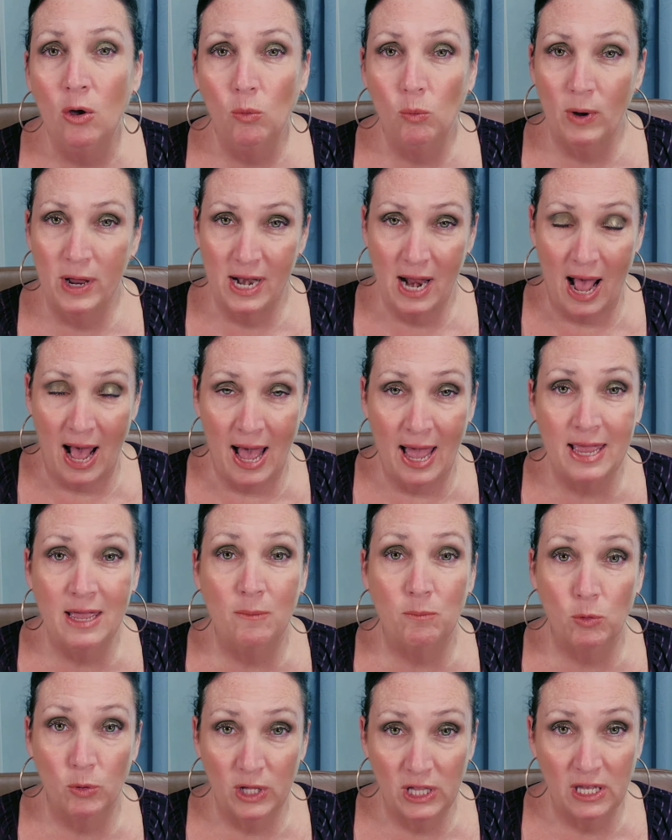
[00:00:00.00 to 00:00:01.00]
When I
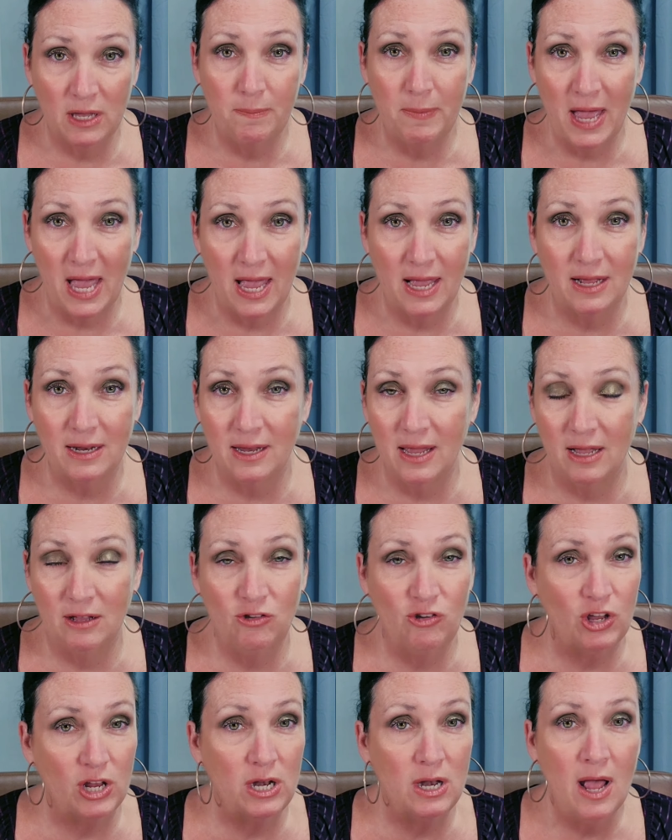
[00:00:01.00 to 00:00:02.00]
am really paying
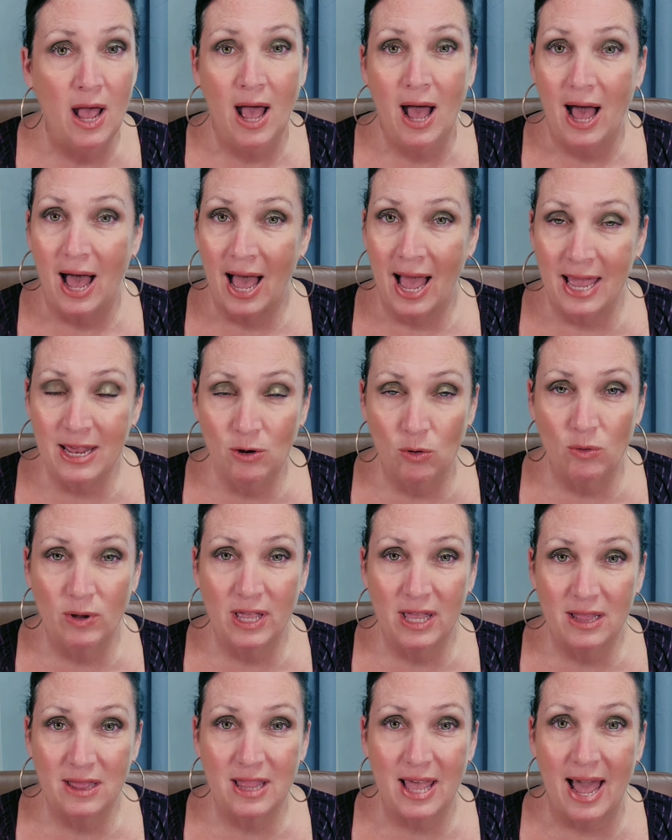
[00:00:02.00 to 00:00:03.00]
attention, I don't
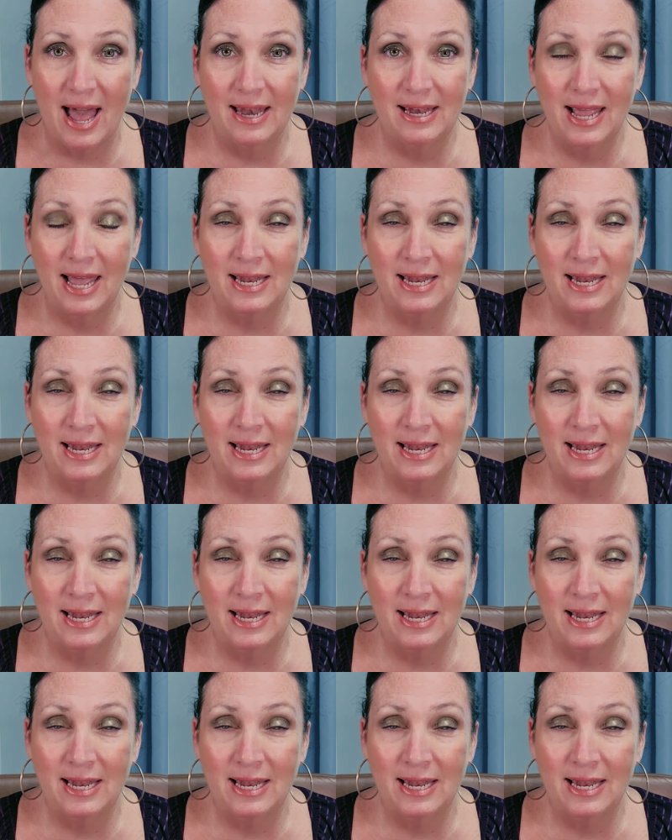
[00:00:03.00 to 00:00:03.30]
get that.